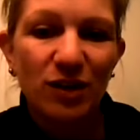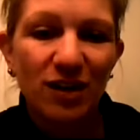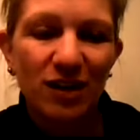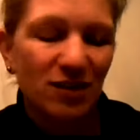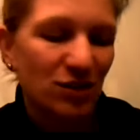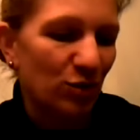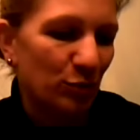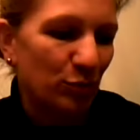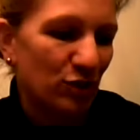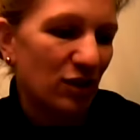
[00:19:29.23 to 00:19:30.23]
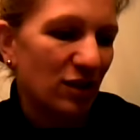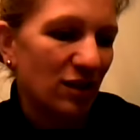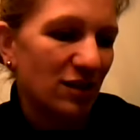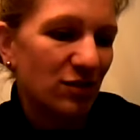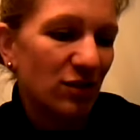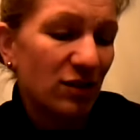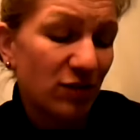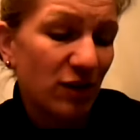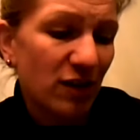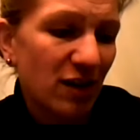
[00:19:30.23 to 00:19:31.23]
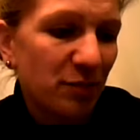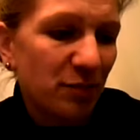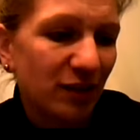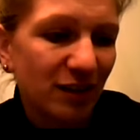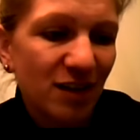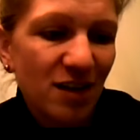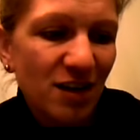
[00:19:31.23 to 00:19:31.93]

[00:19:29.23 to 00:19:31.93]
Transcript: I so appreciate it. It's very humbling